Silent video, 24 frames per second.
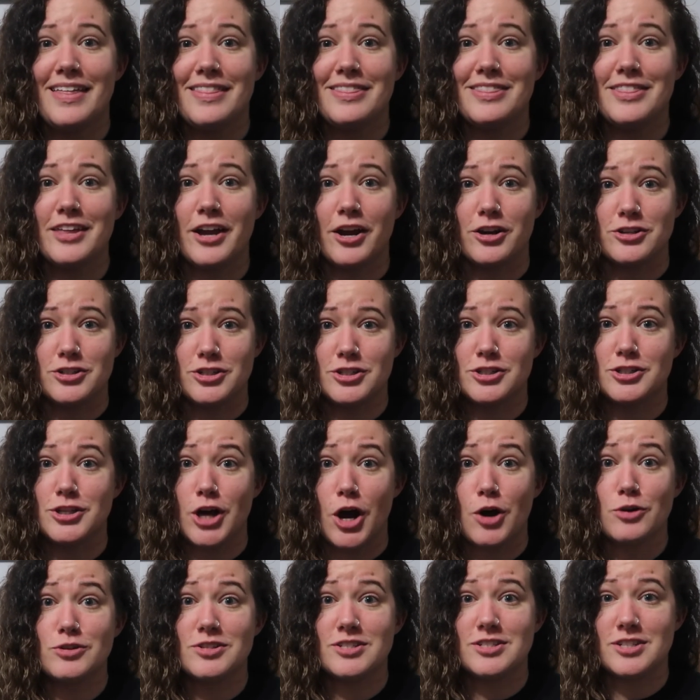They're
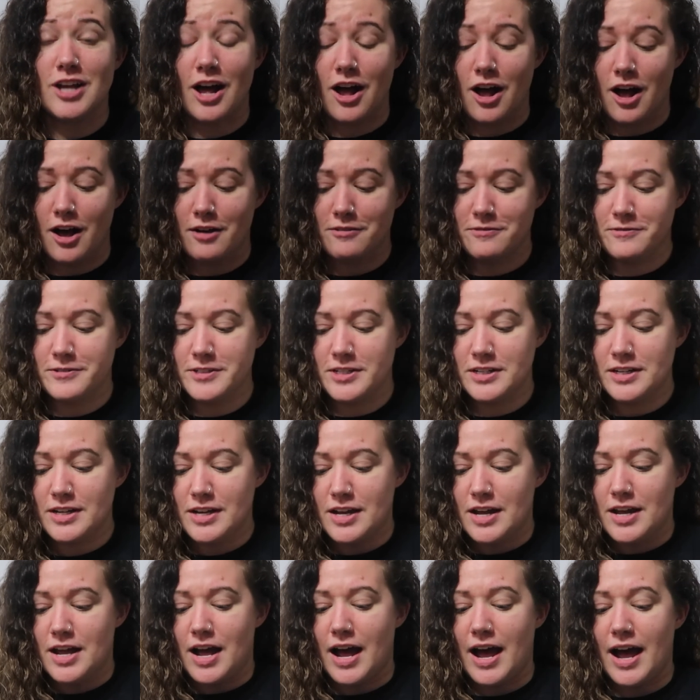so soft.
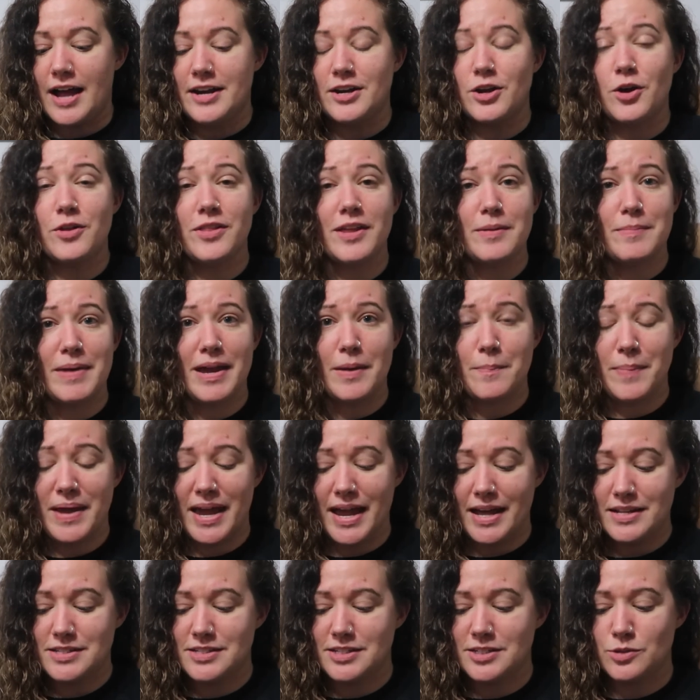I know they make
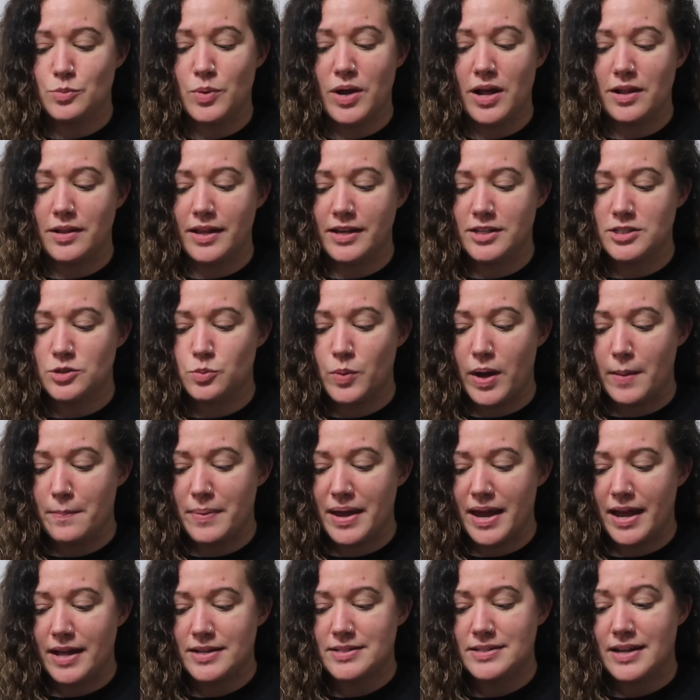pants as well, like
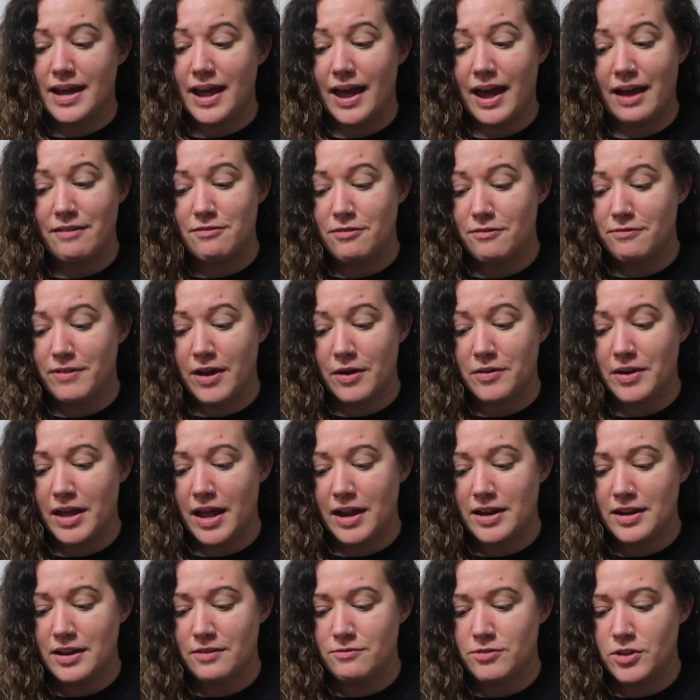sweatpants. I haven't found
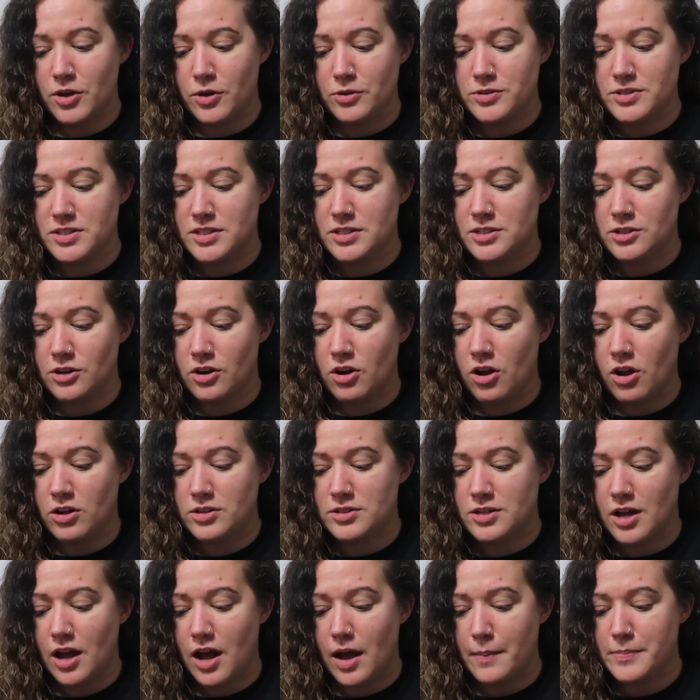any of those. These are all
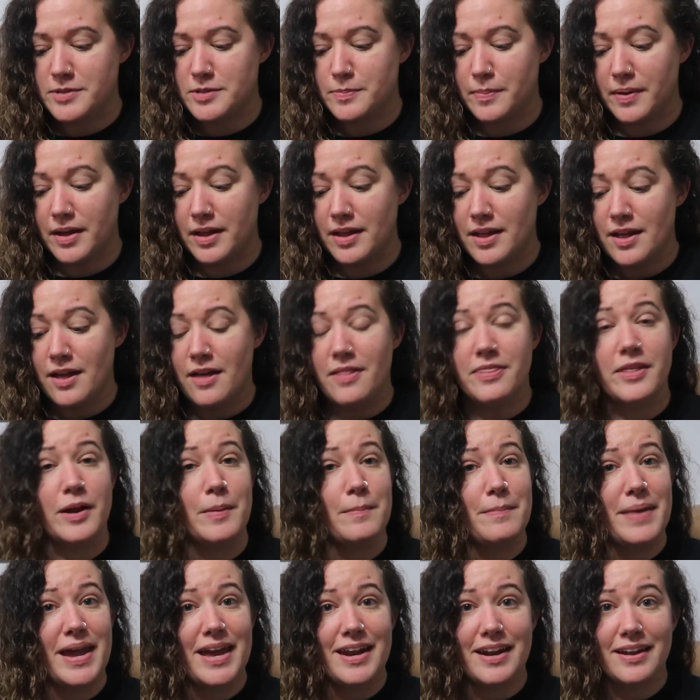tops, but they're
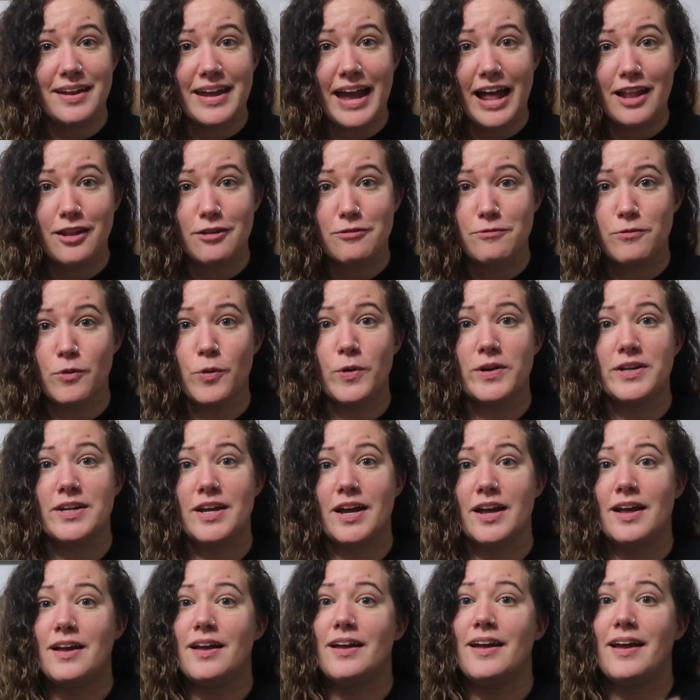made in
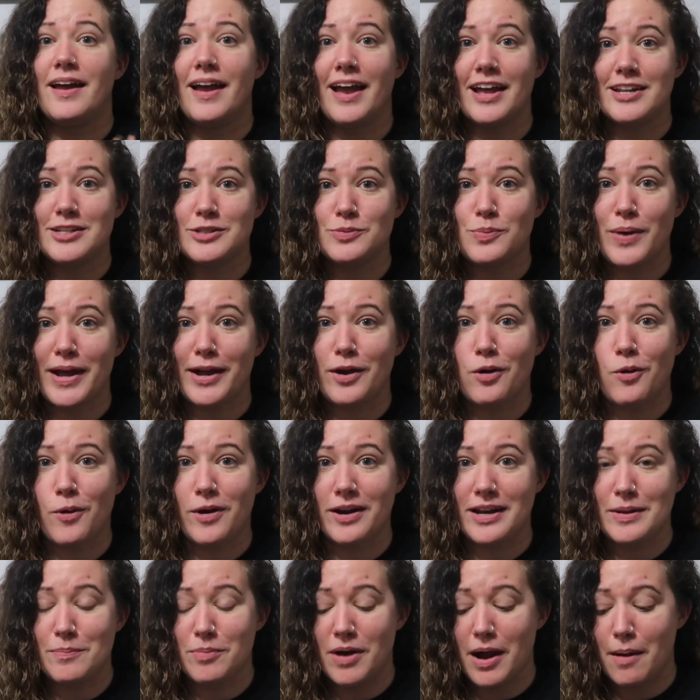California, hence why
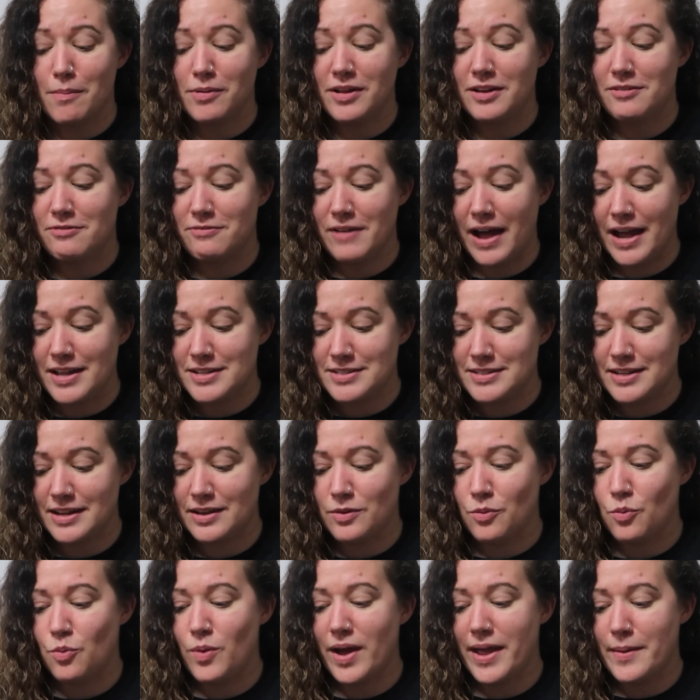Courtney probably finds
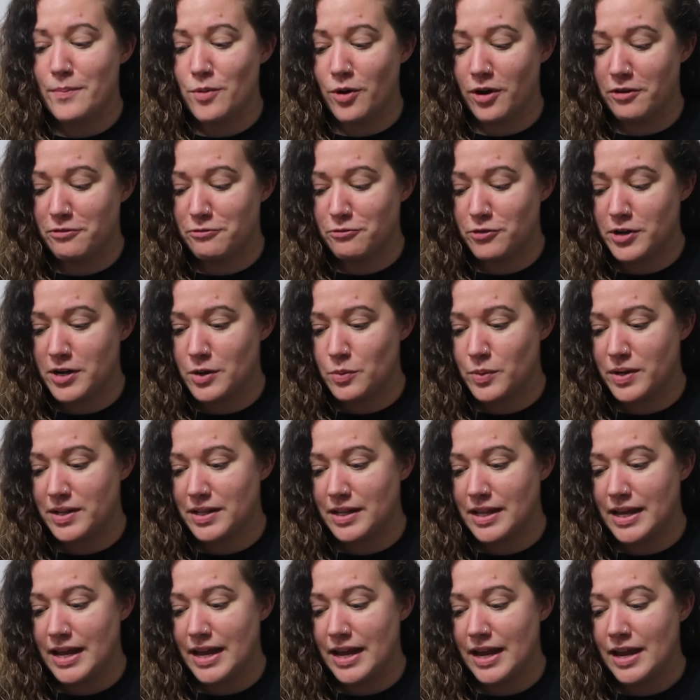it way more
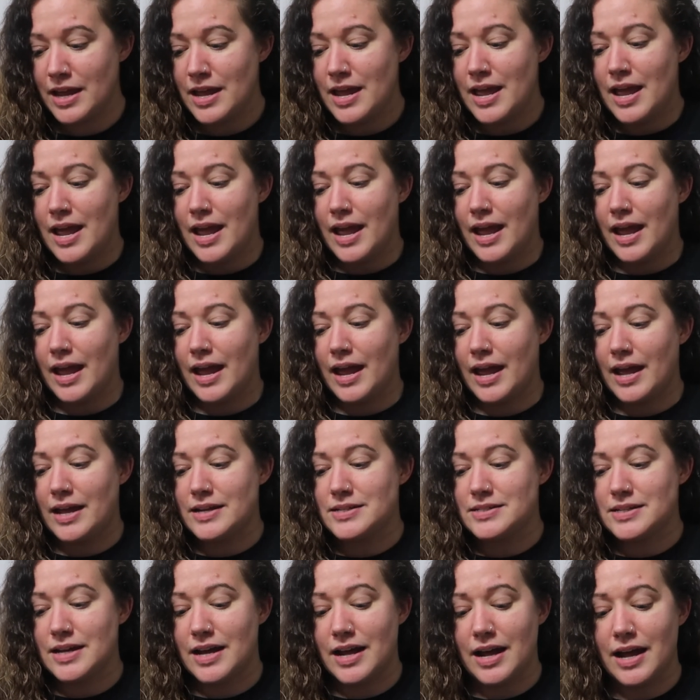frequently.
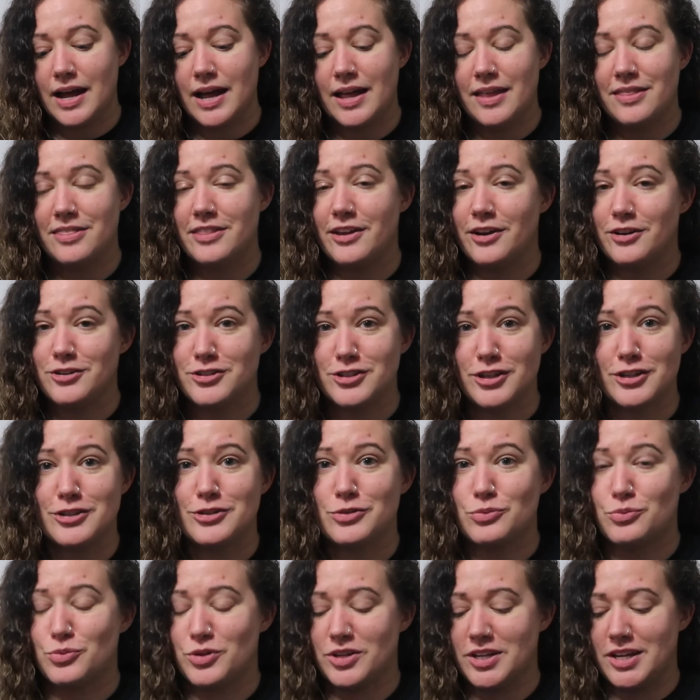And they're just
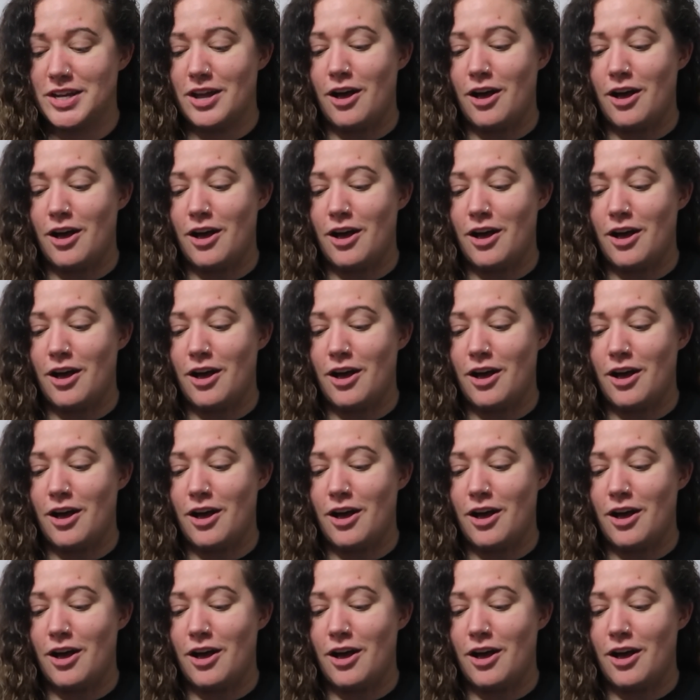really